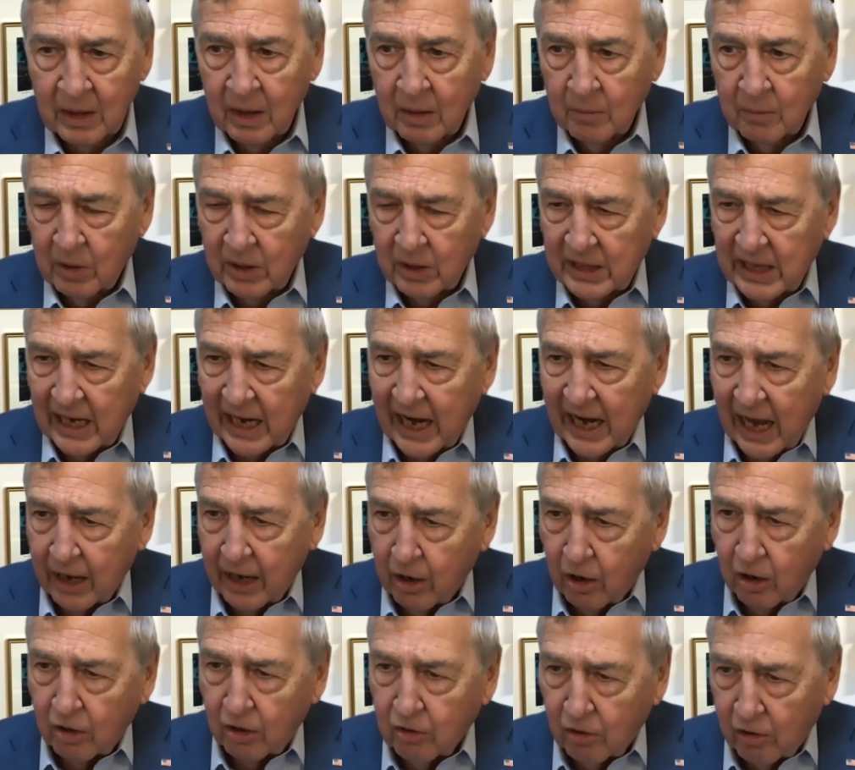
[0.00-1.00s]
but they had
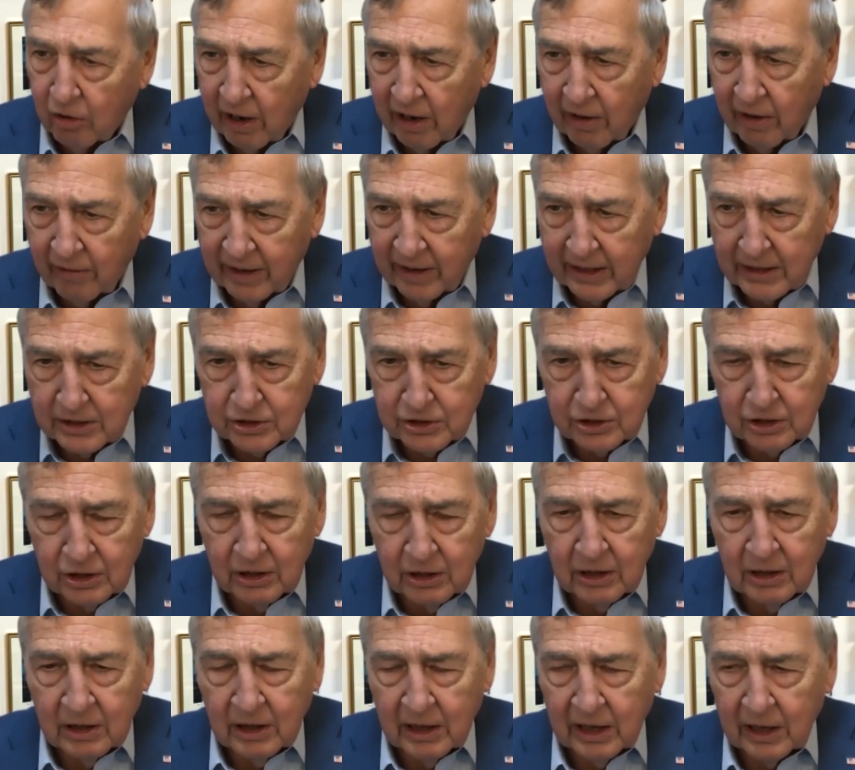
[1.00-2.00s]
other areas
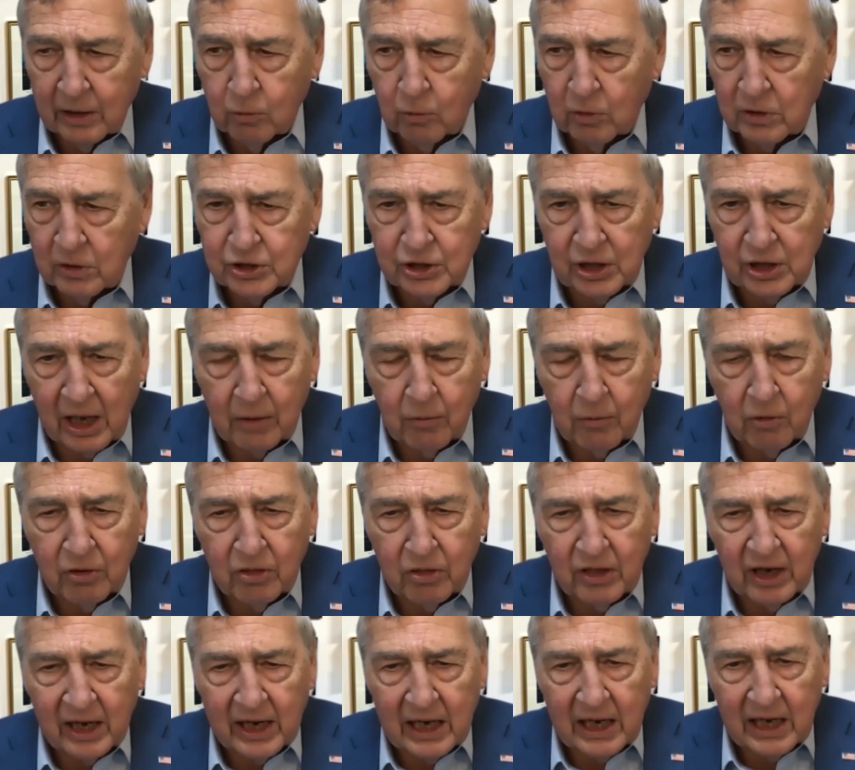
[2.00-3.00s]
in which they were
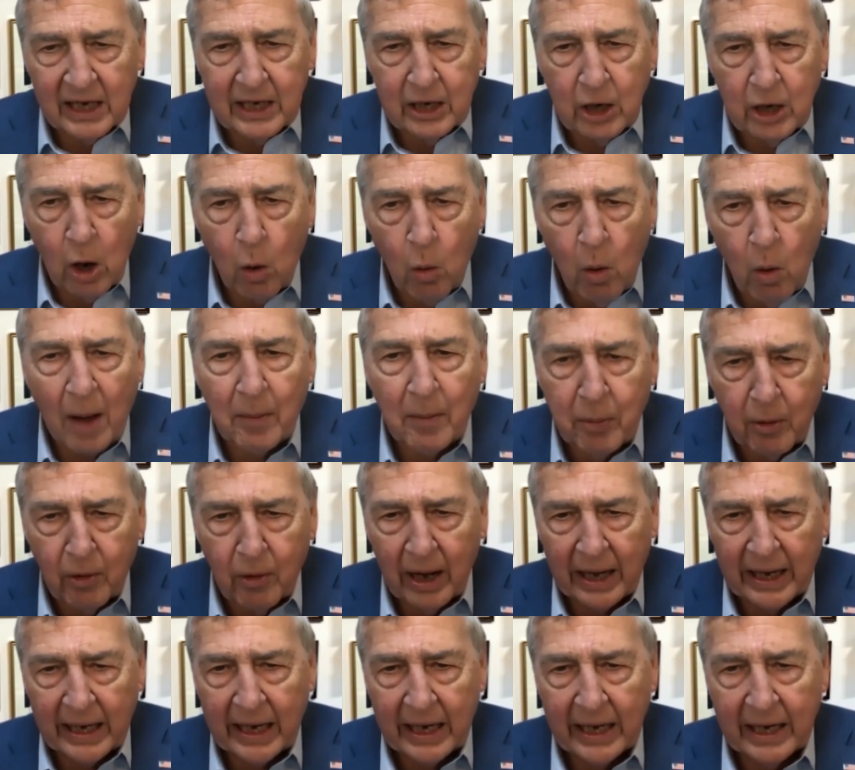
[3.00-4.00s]
thickly
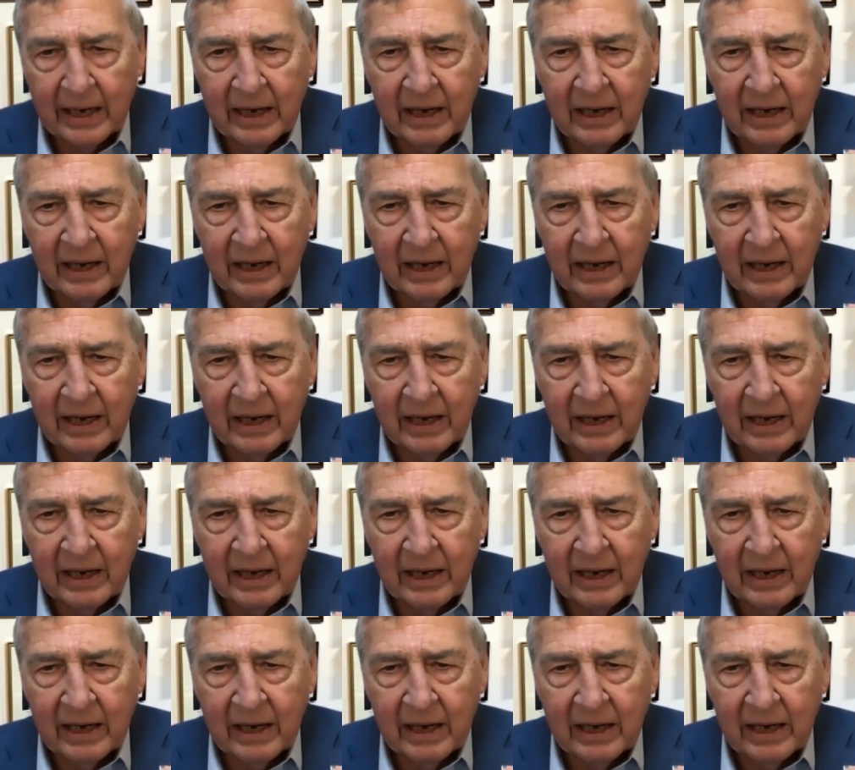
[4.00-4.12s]
cooperating.